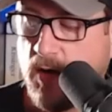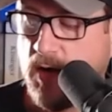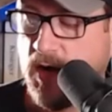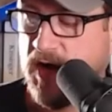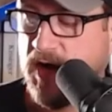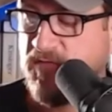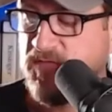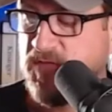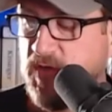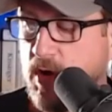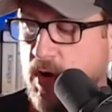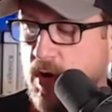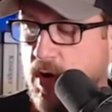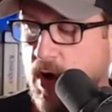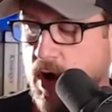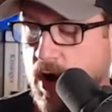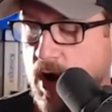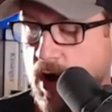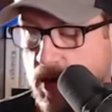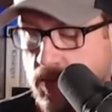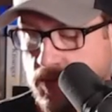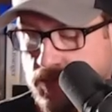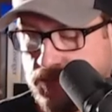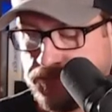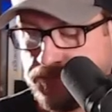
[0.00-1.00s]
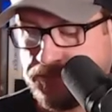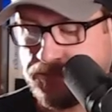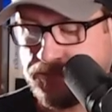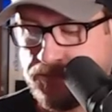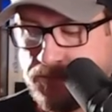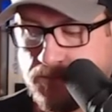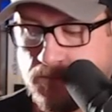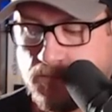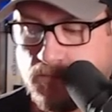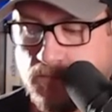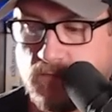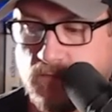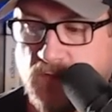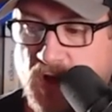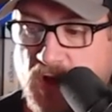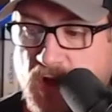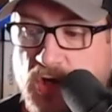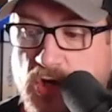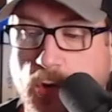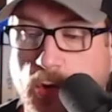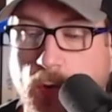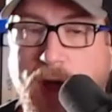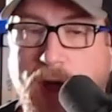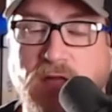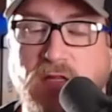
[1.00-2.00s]
if there are
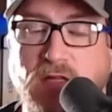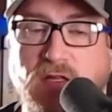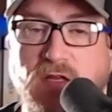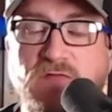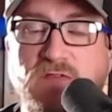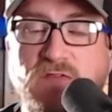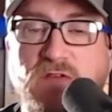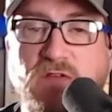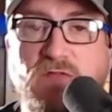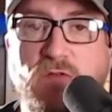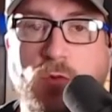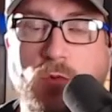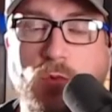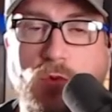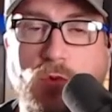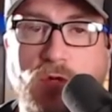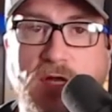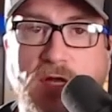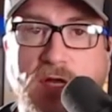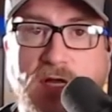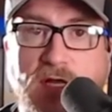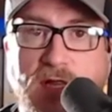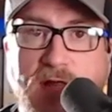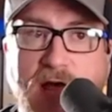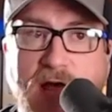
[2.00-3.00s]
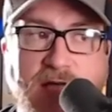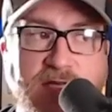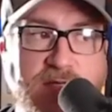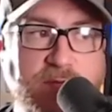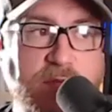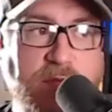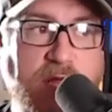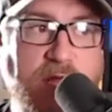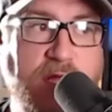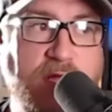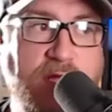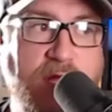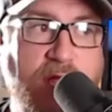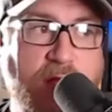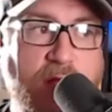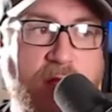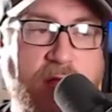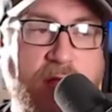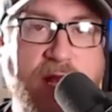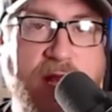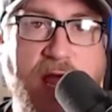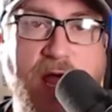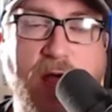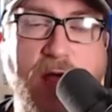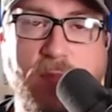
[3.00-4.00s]
directives of the ruling class being
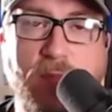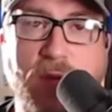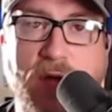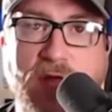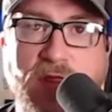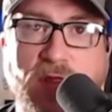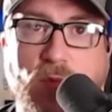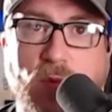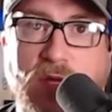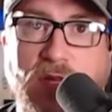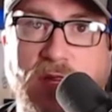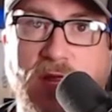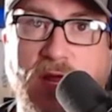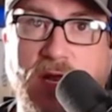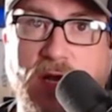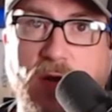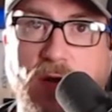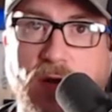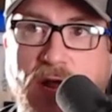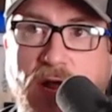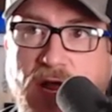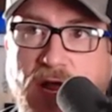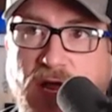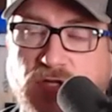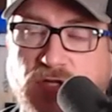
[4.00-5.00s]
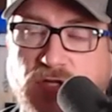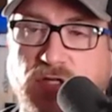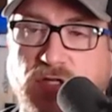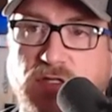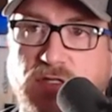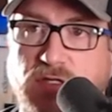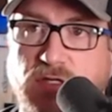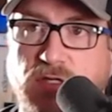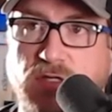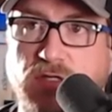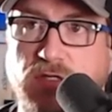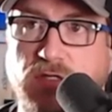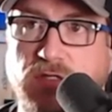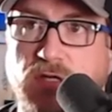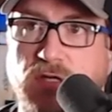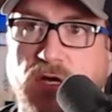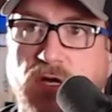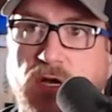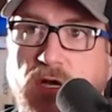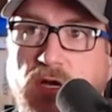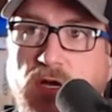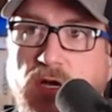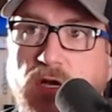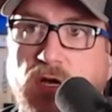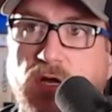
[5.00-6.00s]
carried out by three-letter agencies,
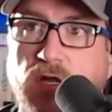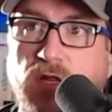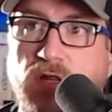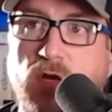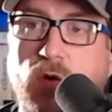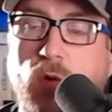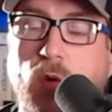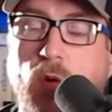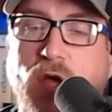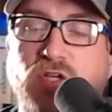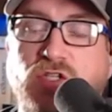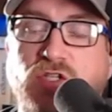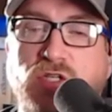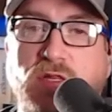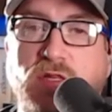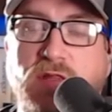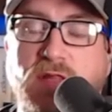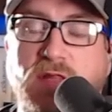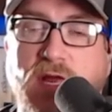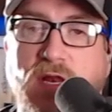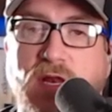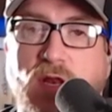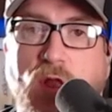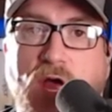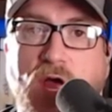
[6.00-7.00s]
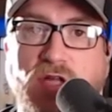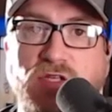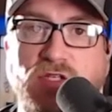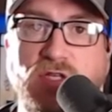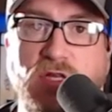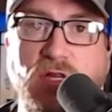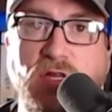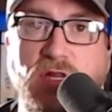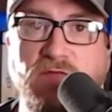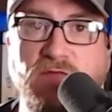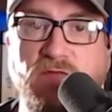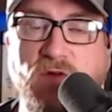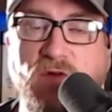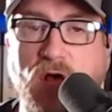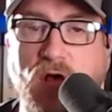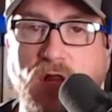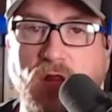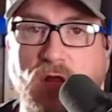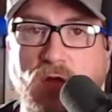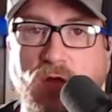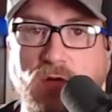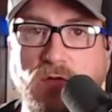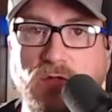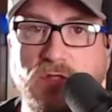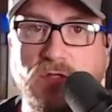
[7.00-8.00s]
the question then logically
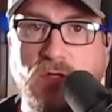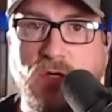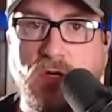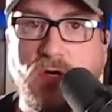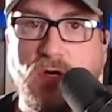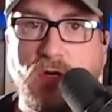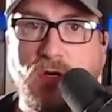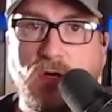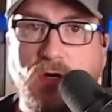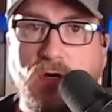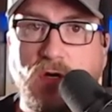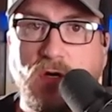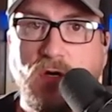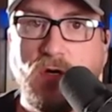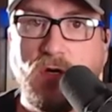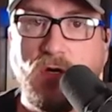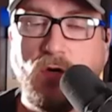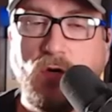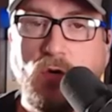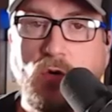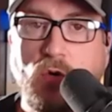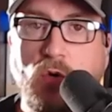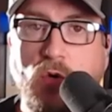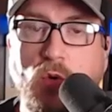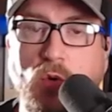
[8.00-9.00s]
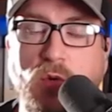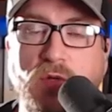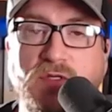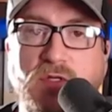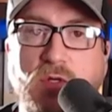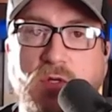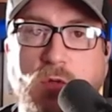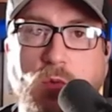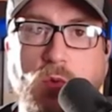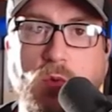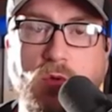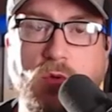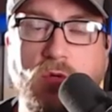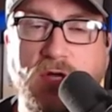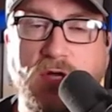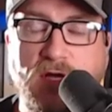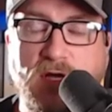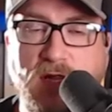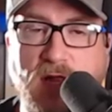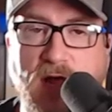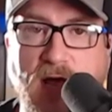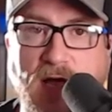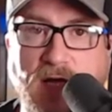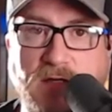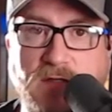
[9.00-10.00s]
follows, who is the ruling
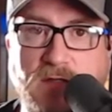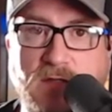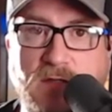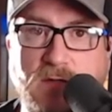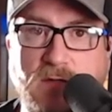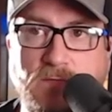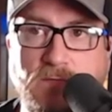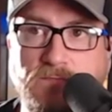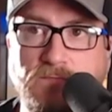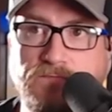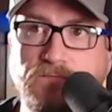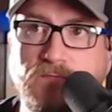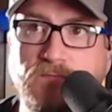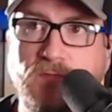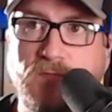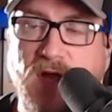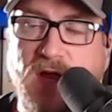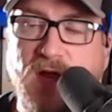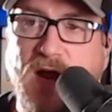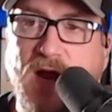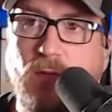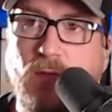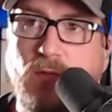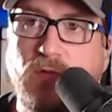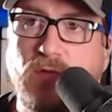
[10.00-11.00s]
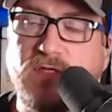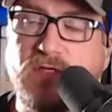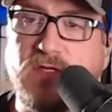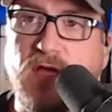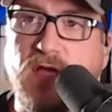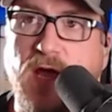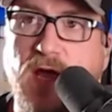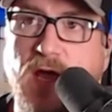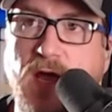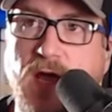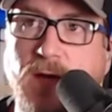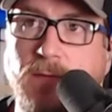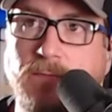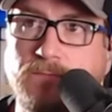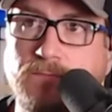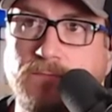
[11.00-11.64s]
class? And I would say